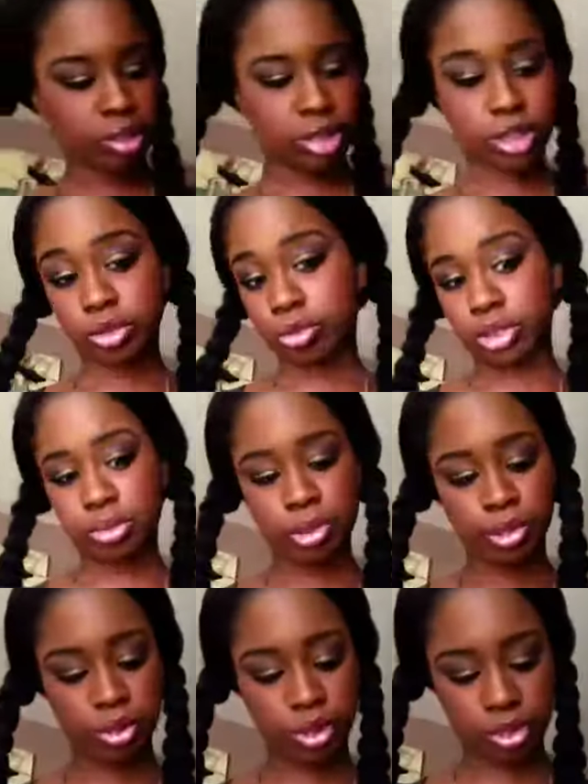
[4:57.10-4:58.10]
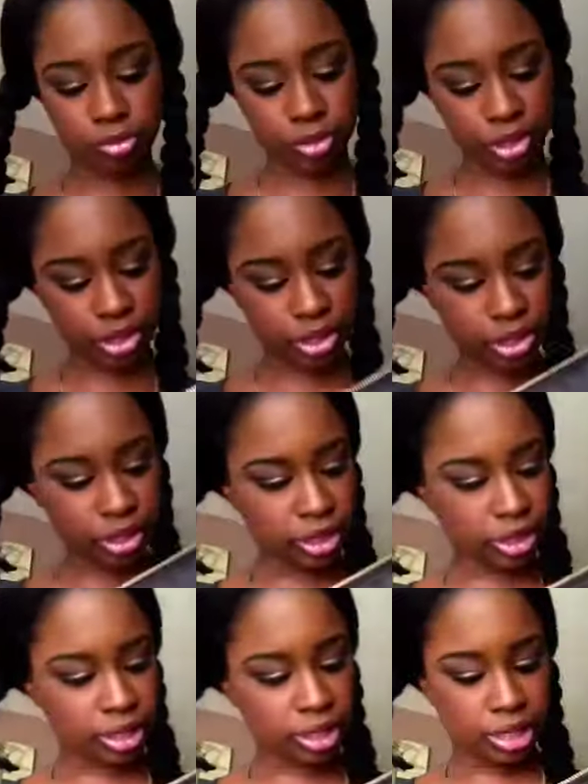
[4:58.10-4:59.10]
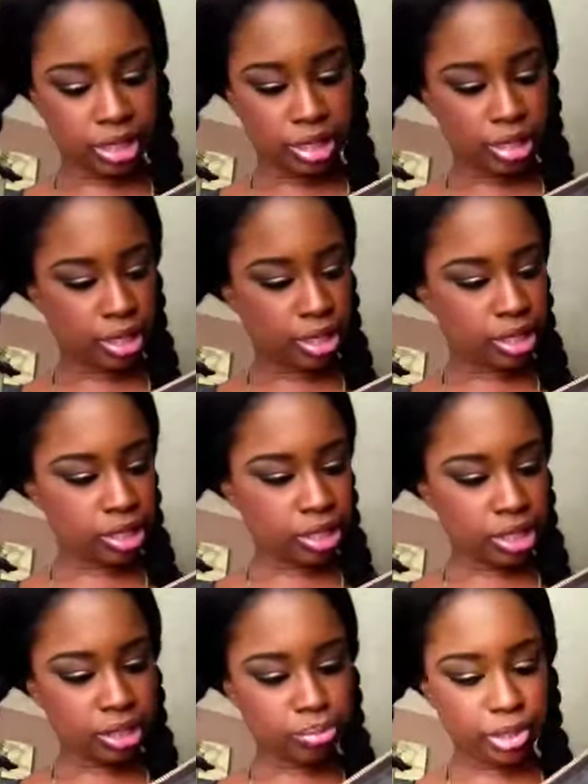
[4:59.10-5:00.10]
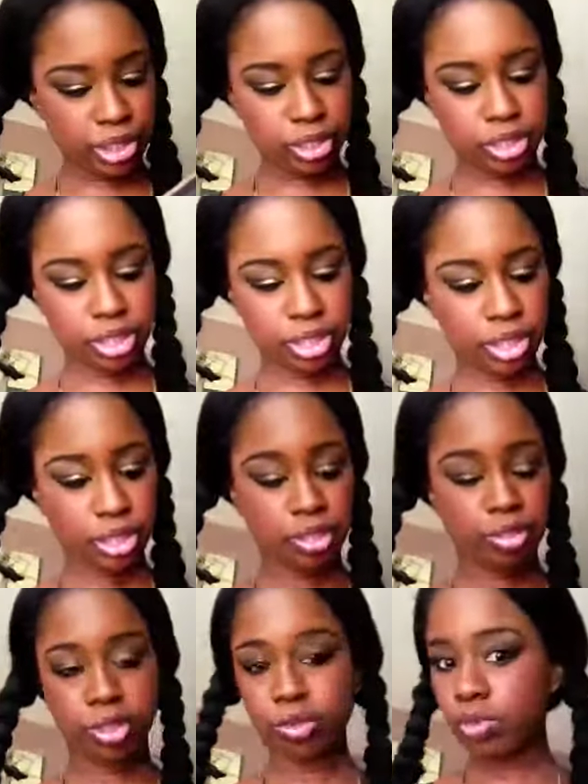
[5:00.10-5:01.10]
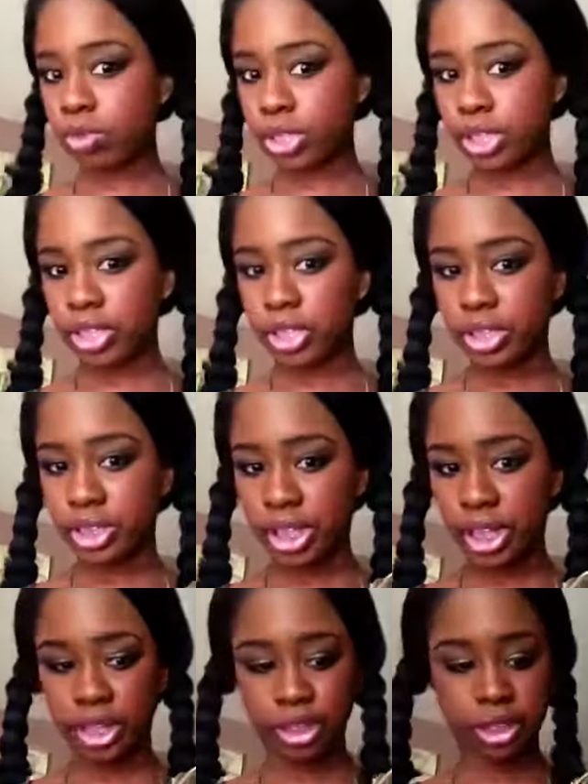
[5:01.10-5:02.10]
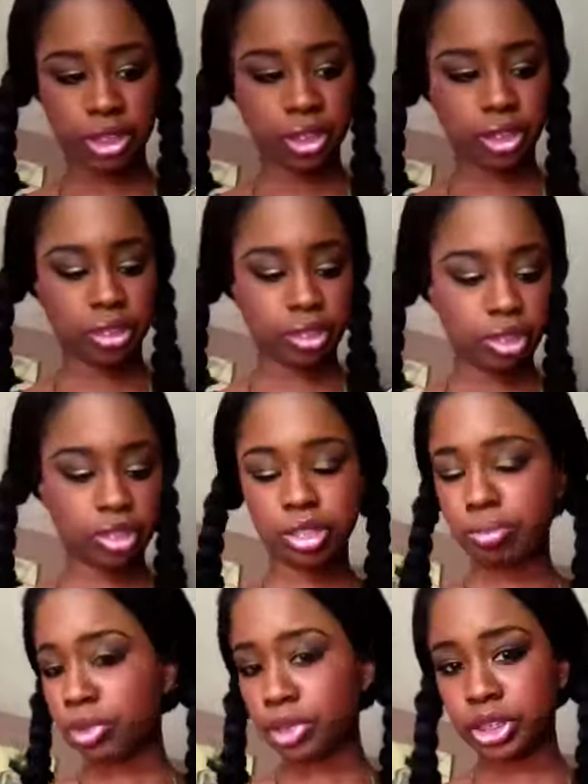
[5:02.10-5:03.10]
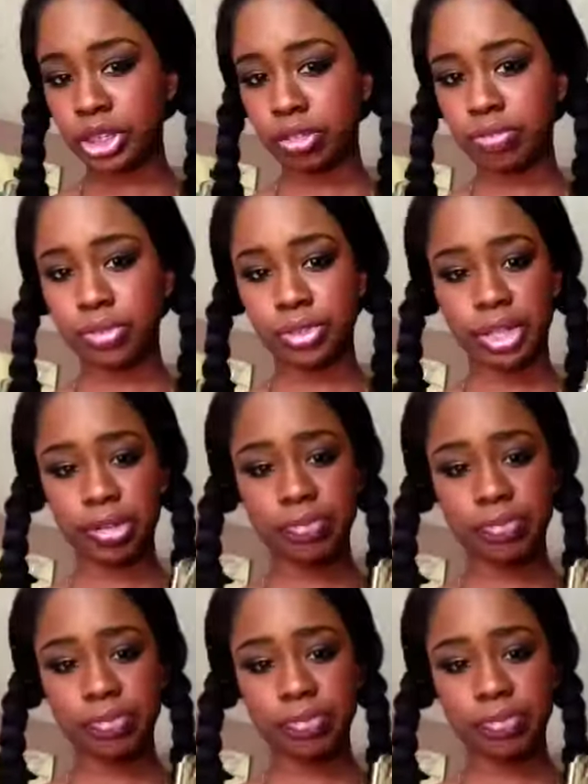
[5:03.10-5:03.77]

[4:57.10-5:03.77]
which went to post office. And that's basically it. So it's a wallet attached. You can put your cell phone and